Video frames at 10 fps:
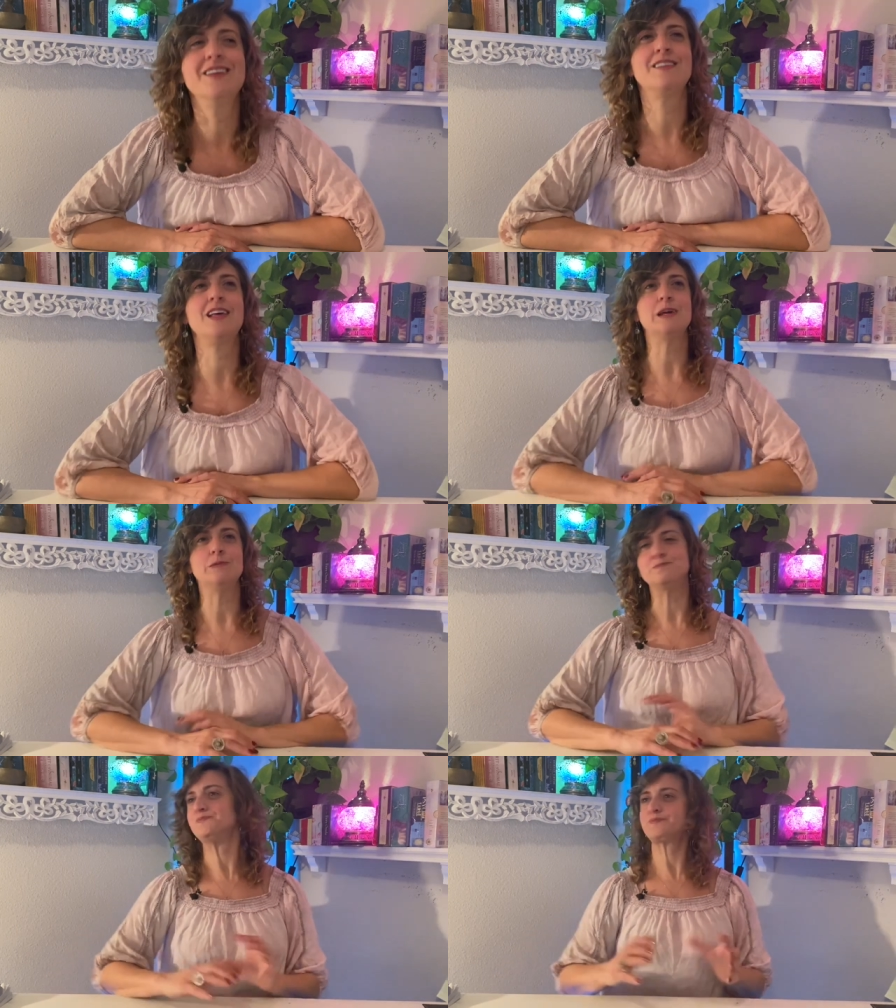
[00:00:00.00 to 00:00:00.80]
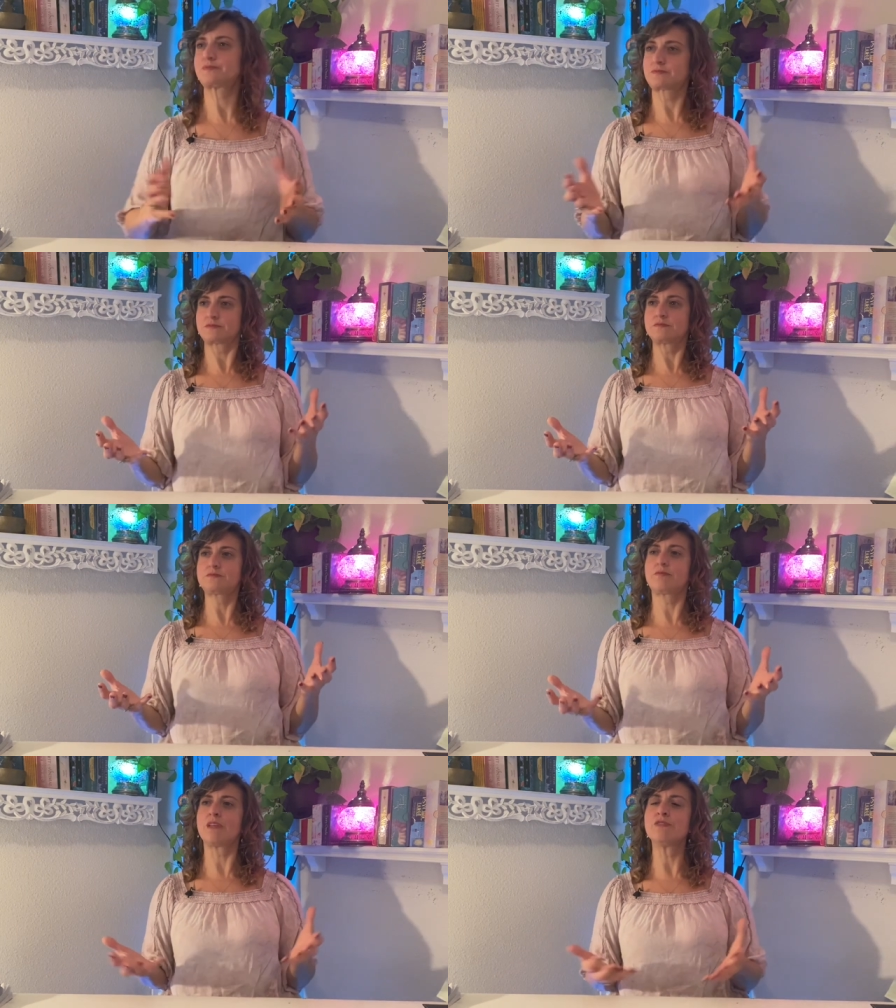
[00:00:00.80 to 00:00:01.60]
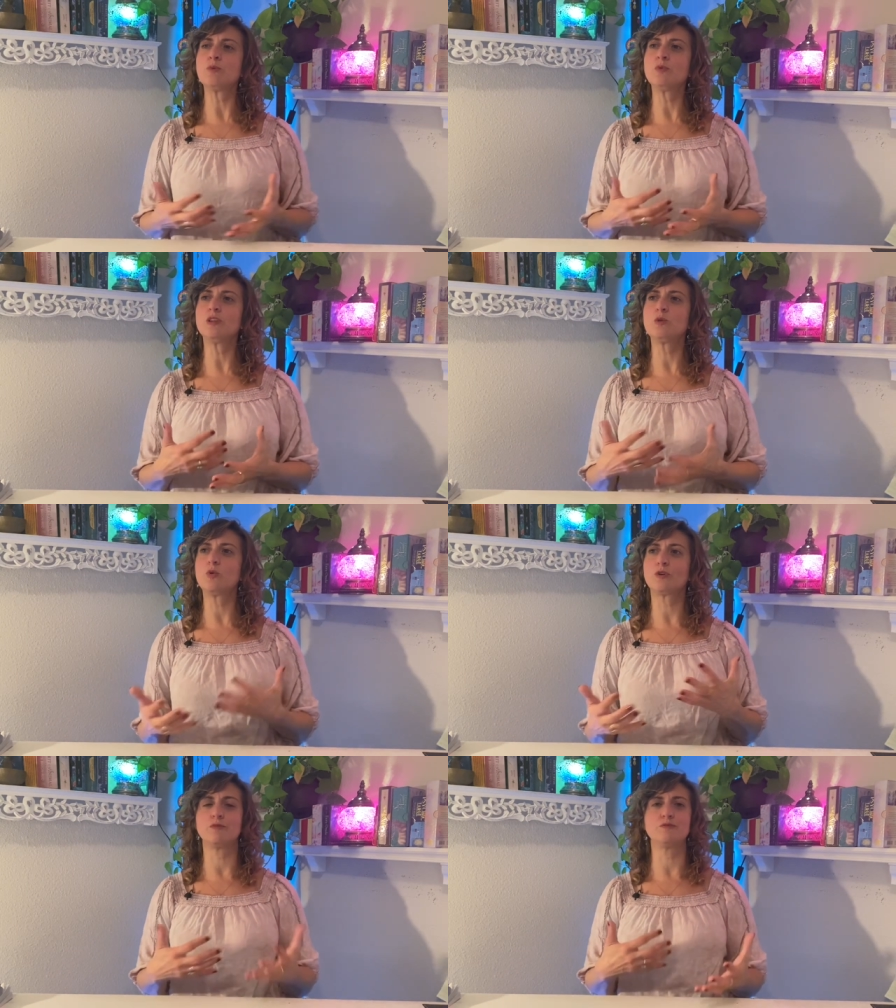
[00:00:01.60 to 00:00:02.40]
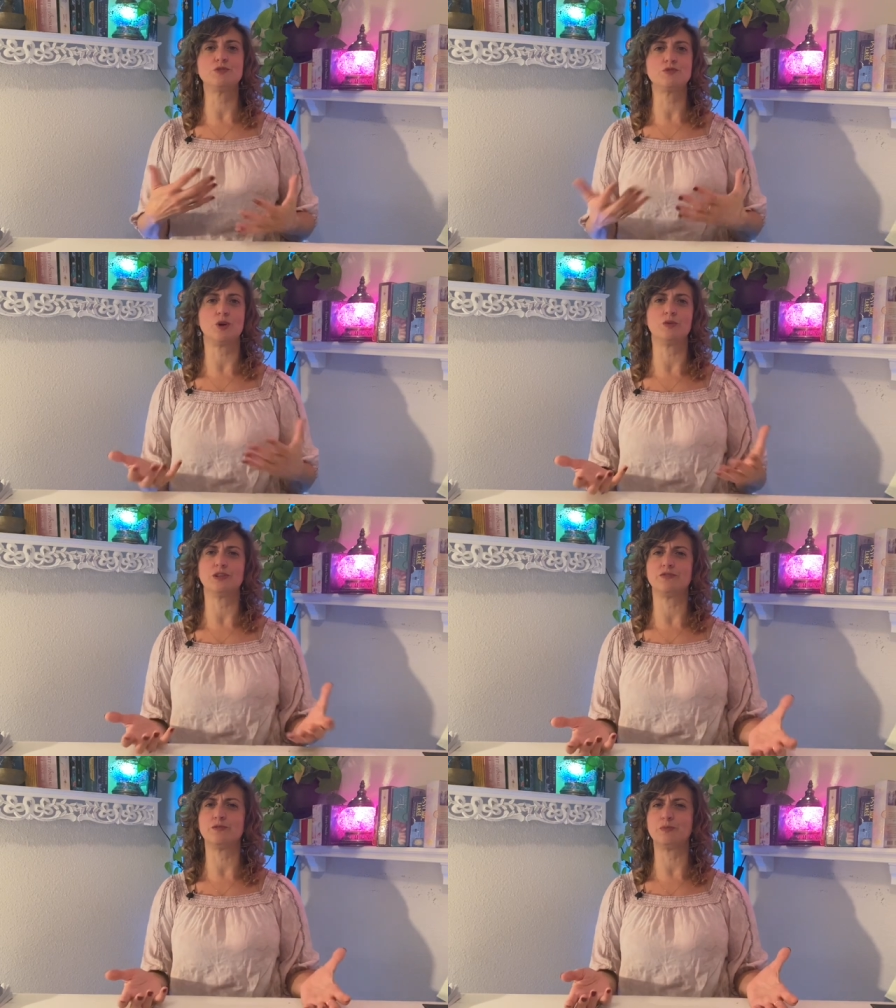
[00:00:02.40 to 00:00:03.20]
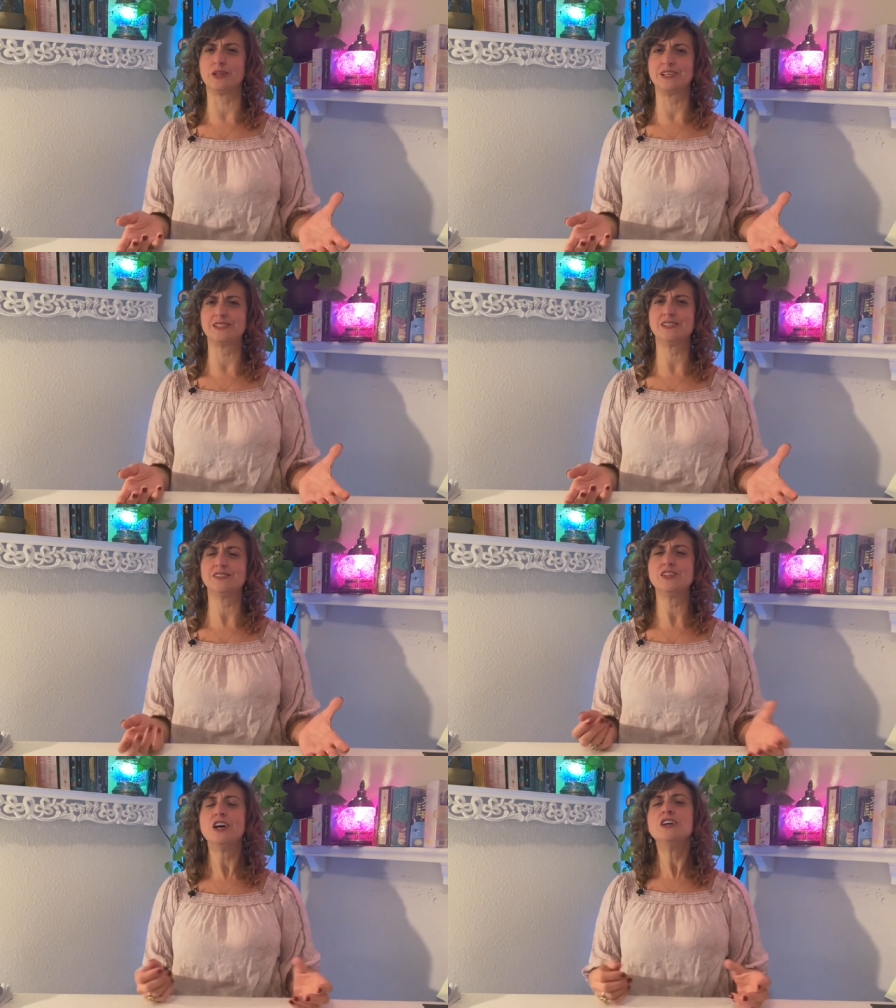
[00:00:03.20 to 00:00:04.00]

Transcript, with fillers: they they really work from two totally different places.